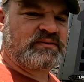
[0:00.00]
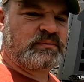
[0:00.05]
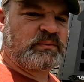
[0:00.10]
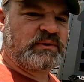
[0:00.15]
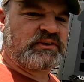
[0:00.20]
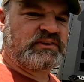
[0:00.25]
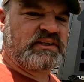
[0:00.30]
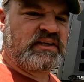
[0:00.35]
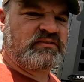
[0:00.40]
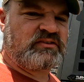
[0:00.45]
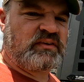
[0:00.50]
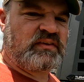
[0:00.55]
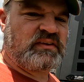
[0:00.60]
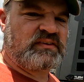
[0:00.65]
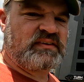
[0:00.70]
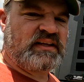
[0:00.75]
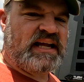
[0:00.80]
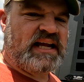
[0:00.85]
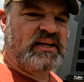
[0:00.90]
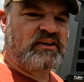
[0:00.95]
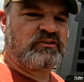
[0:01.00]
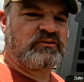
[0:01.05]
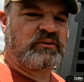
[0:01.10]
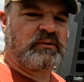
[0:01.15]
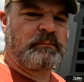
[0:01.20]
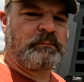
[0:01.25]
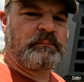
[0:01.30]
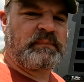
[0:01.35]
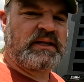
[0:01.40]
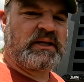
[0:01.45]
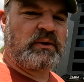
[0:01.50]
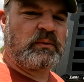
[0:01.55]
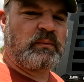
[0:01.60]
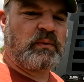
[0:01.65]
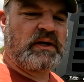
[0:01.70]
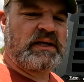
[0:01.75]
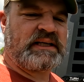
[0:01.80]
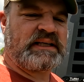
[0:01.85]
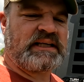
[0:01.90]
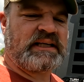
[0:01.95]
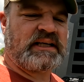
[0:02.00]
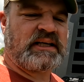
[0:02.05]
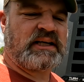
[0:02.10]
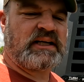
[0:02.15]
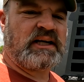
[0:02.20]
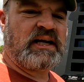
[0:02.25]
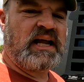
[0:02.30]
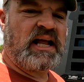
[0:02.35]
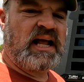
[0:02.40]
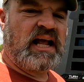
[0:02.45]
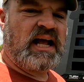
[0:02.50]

which gives you this extra middle one here